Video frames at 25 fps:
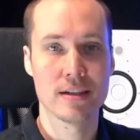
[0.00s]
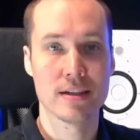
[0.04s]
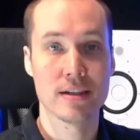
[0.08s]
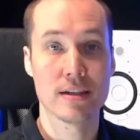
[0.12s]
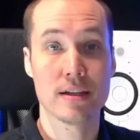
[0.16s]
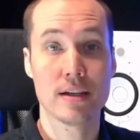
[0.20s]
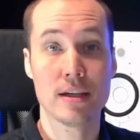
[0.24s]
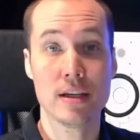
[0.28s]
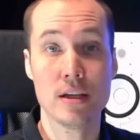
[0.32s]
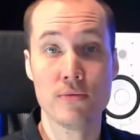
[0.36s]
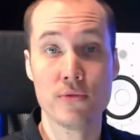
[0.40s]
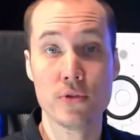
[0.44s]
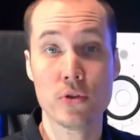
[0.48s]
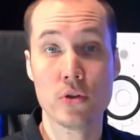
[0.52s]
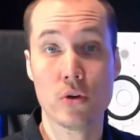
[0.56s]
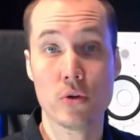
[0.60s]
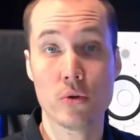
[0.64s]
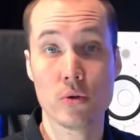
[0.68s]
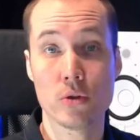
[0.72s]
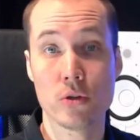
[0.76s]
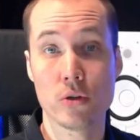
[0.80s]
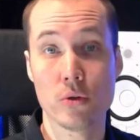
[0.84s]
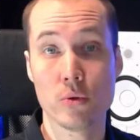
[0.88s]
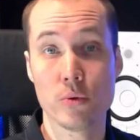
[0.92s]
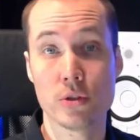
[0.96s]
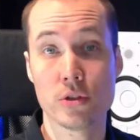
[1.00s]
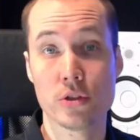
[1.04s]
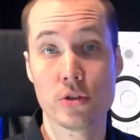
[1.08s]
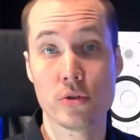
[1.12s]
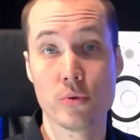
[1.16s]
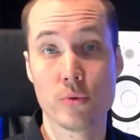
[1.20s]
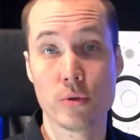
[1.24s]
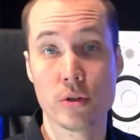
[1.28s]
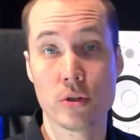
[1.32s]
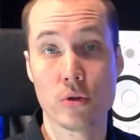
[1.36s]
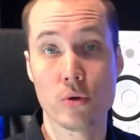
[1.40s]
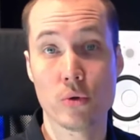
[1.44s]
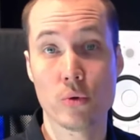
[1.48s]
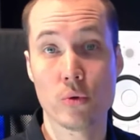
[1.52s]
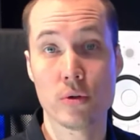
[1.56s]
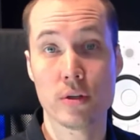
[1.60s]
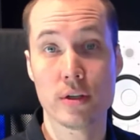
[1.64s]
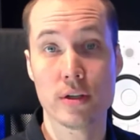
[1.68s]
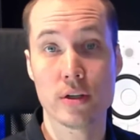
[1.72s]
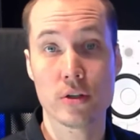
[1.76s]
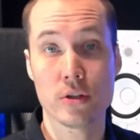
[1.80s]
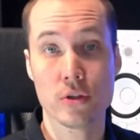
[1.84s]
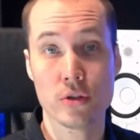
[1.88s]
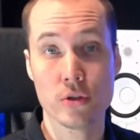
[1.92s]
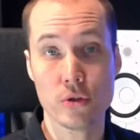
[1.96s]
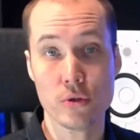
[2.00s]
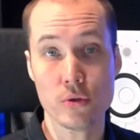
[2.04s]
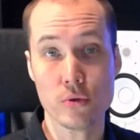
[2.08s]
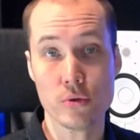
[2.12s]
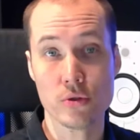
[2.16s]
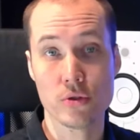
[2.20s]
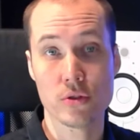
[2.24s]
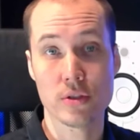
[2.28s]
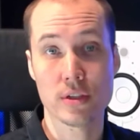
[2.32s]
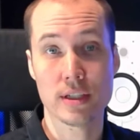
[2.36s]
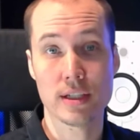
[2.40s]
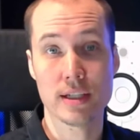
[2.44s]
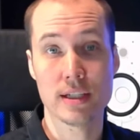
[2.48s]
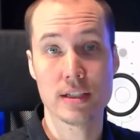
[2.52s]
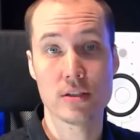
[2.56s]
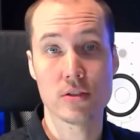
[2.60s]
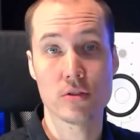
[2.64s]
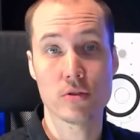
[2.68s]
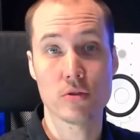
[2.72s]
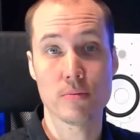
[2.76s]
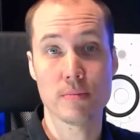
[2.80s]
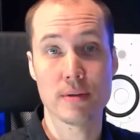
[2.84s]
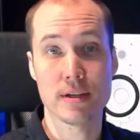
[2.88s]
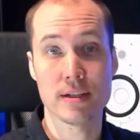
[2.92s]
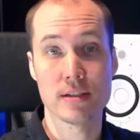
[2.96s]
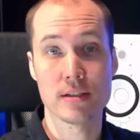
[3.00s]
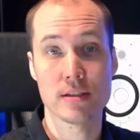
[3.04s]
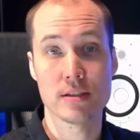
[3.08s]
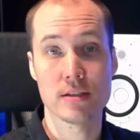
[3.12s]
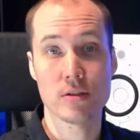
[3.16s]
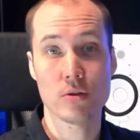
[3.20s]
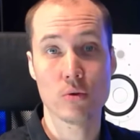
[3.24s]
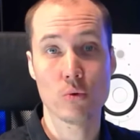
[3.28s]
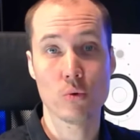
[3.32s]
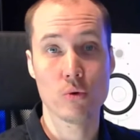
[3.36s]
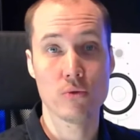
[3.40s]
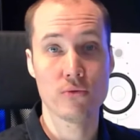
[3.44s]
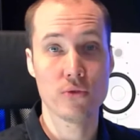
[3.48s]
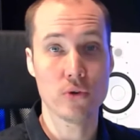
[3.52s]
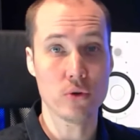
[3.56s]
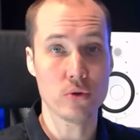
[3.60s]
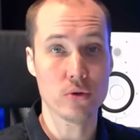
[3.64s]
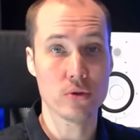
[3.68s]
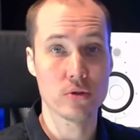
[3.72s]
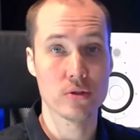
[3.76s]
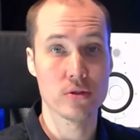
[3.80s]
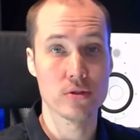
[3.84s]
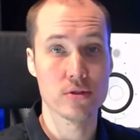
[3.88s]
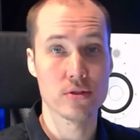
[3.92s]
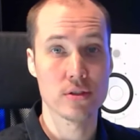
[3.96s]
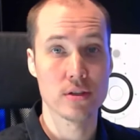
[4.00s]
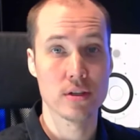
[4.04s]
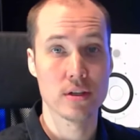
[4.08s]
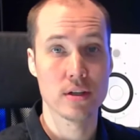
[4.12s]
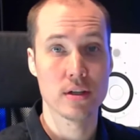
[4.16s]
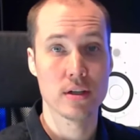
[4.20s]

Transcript: If you are going to record acoustic instruments or vocals,